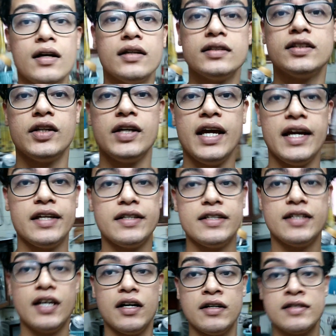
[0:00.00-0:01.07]
yeah,
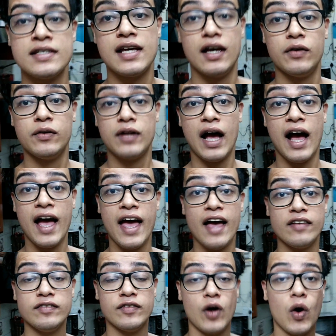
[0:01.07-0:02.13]
turns out I have
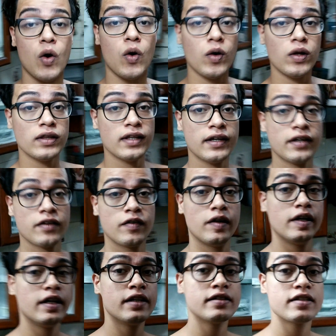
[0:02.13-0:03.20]
all the
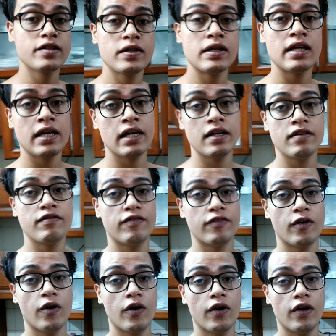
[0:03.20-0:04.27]
ingredients you need for
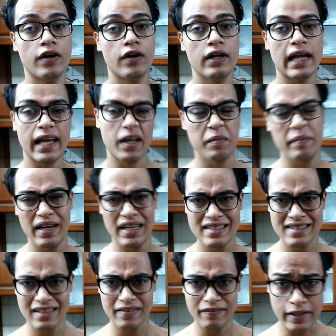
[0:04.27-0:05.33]
like a basic
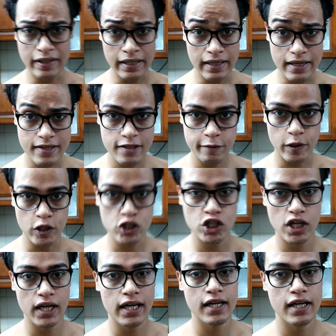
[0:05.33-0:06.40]
vanilla sponge cake.
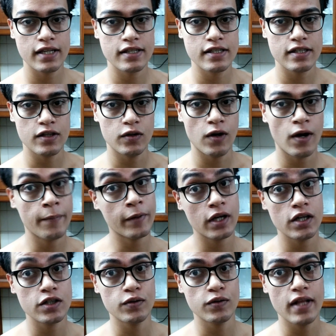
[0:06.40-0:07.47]
So I'm gonna do
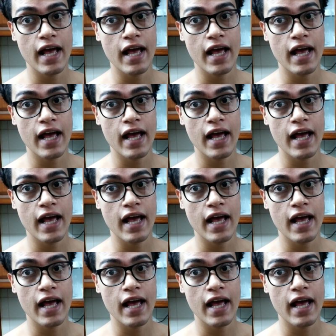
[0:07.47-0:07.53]
that.